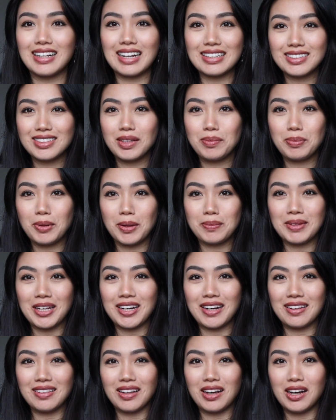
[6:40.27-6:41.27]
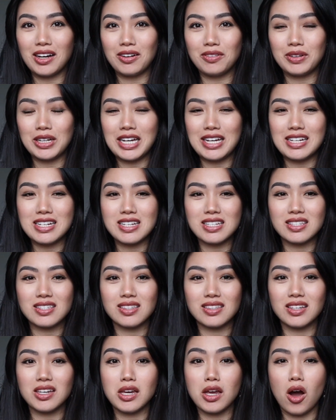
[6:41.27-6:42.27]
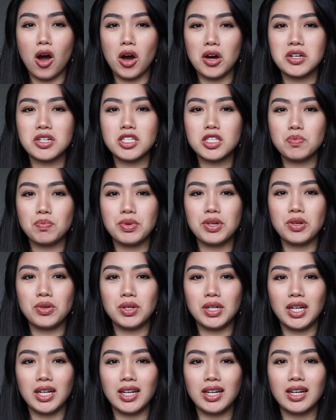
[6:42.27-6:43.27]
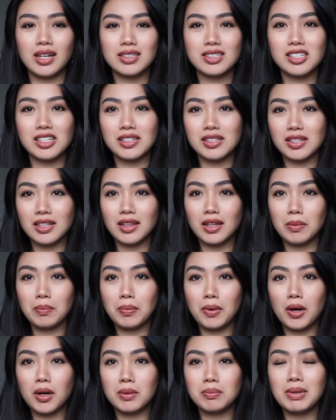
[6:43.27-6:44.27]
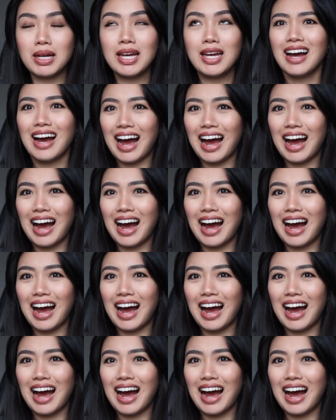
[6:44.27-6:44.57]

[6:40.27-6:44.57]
next lip balm that I love is the Honest Beauty Tinted Lip Balm.